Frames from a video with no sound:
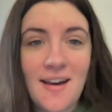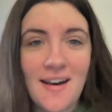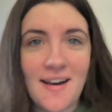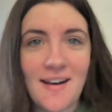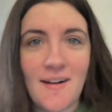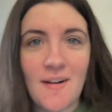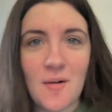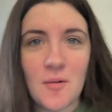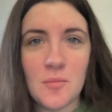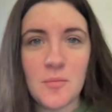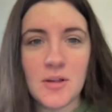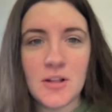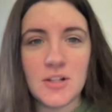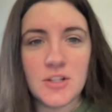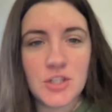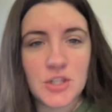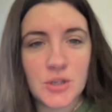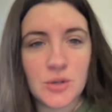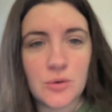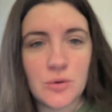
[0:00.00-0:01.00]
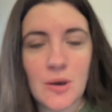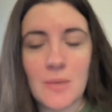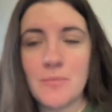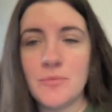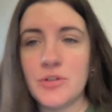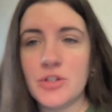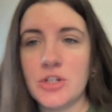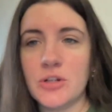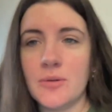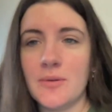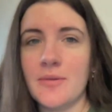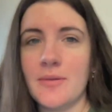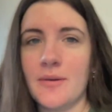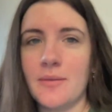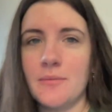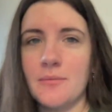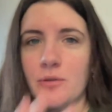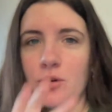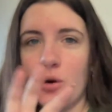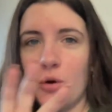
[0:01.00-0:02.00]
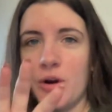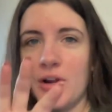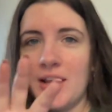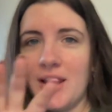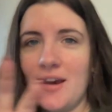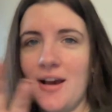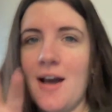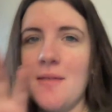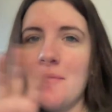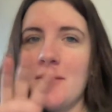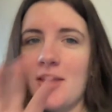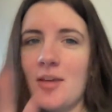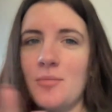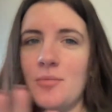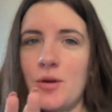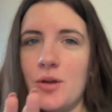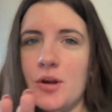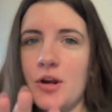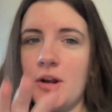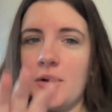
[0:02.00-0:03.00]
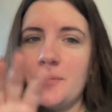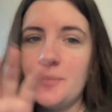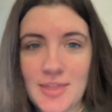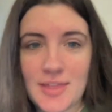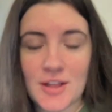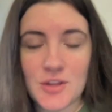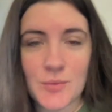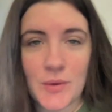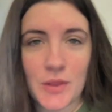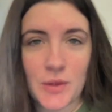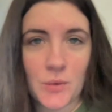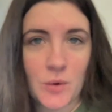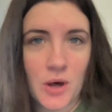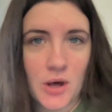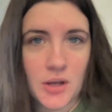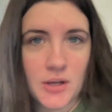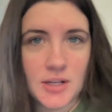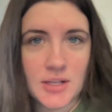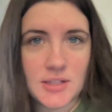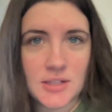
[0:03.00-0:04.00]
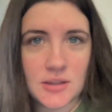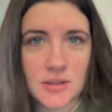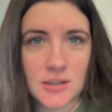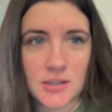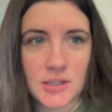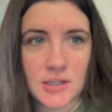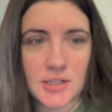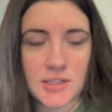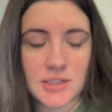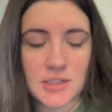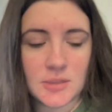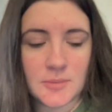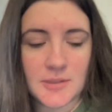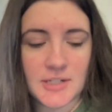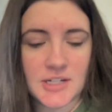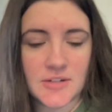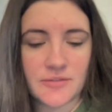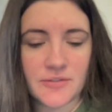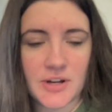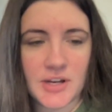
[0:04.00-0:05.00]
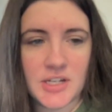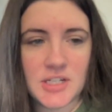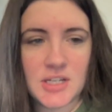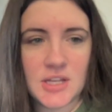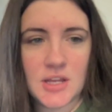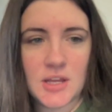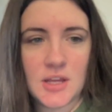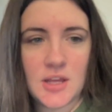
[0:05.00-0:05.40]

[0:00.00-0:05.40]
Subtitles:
And two, I'm recording it on my computer. That's why the quality suddenly looks a little bit different.